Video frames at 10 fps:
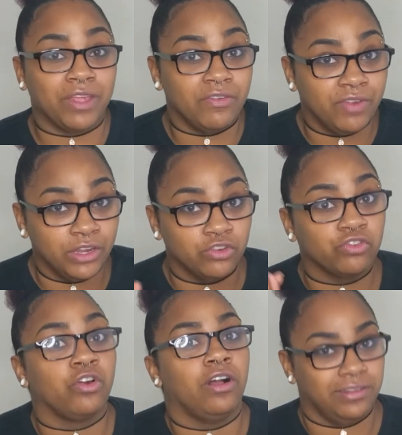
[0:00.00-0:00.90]
fingers
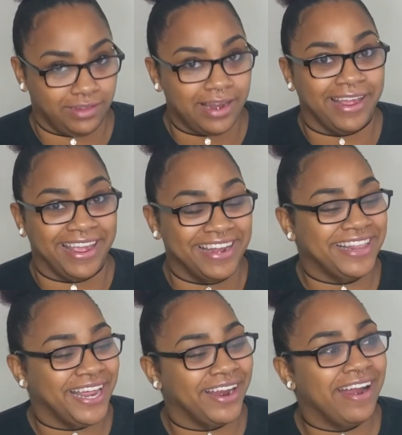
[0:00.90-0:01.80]
crossed that I get
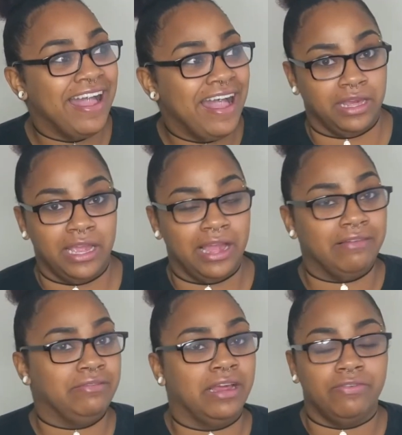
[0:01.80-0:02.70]
there. They
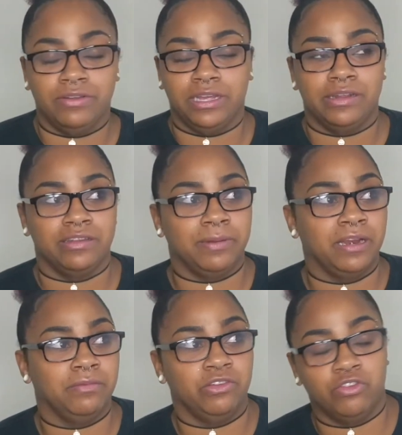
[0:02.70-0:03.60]
have definitely
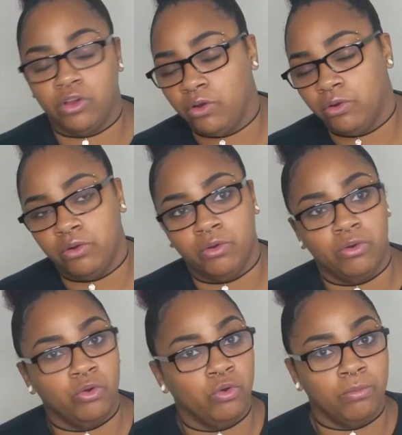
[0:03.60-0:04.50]
inspired me
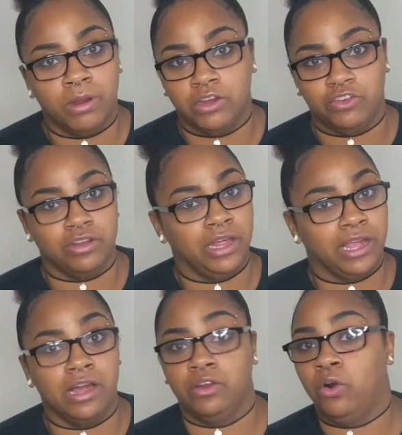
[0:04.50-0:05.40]
so much,
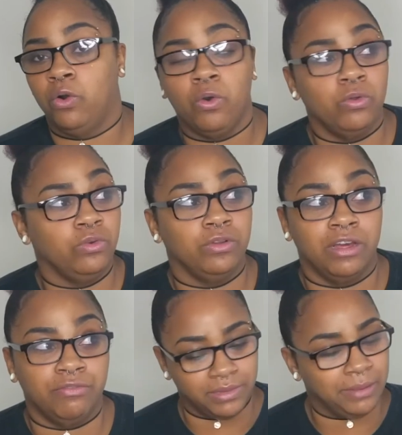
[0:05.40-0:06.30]
like on a whole new
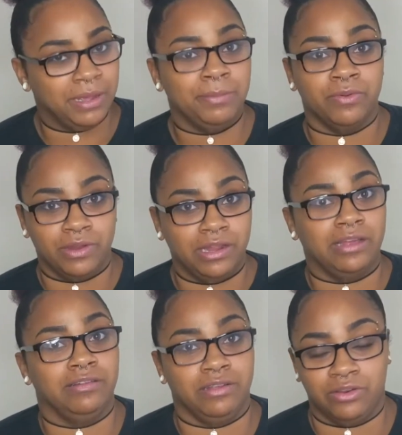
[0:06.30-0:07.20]
level. They made me
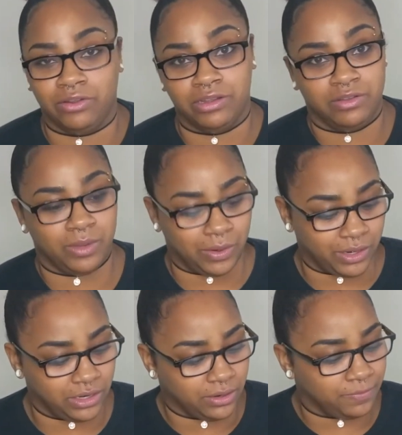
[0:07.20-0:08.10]
realize that, you know, this is what I
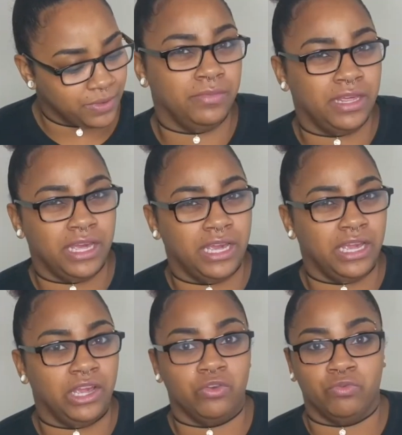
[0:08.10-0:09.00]
want to do.
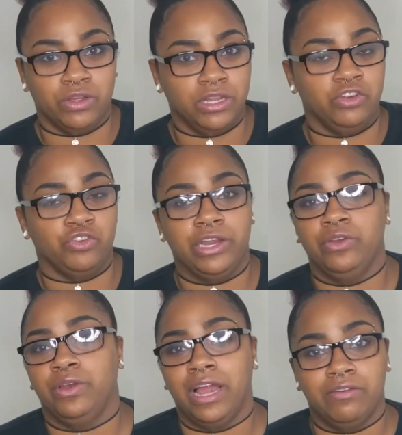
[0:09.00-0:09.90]
They really train
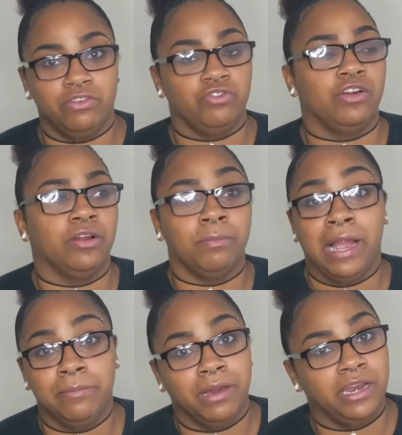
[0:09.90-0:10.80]
you to have a stronger
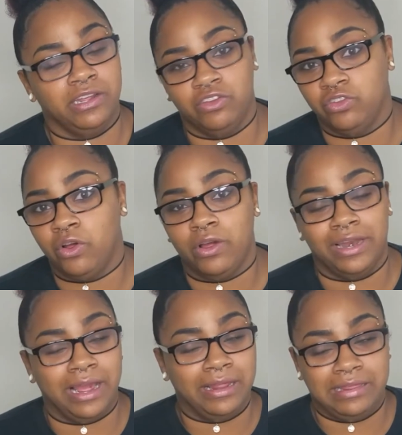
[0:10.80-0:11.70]
mind, body, and soul,
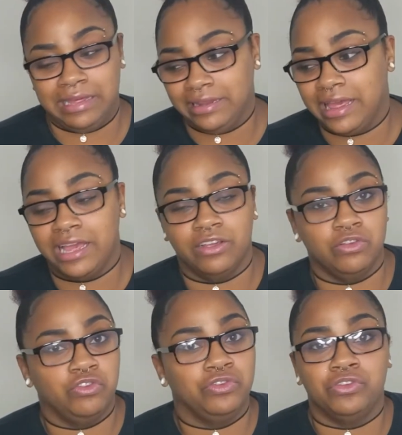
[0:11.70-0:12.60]
and I think that
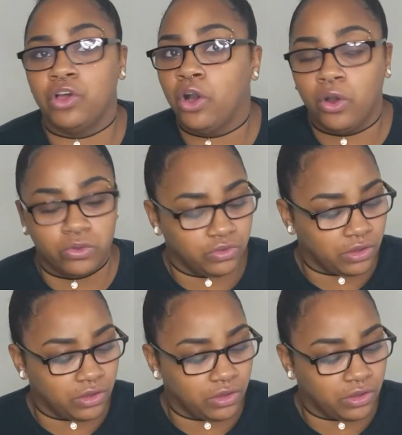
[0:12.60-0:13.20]
is so